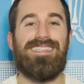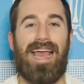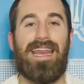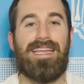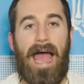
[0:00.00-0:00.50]

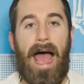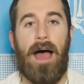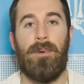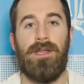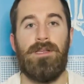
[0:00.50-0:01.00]
Get a
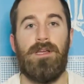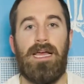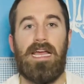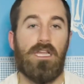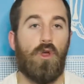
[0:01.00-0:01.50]
cabin
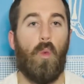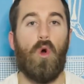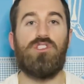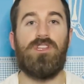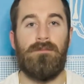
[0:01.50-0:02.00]
in the
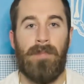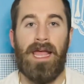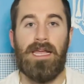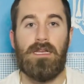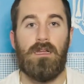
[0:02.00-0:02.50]
woods in
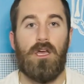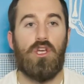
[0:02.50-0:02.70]
Maine.